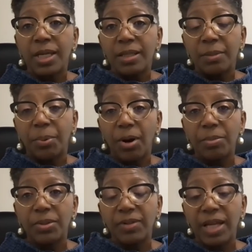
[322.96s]

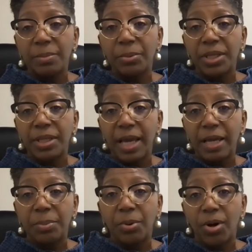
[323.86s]
Department of Labor in that
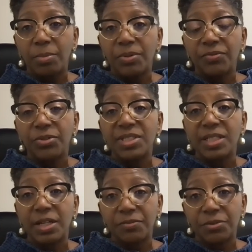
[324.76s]
department for
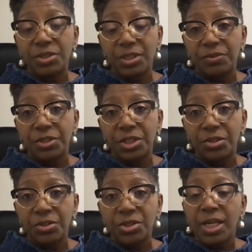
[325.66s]
several
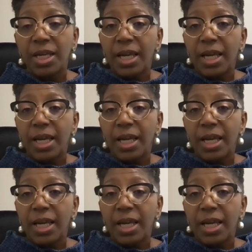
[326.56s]
years.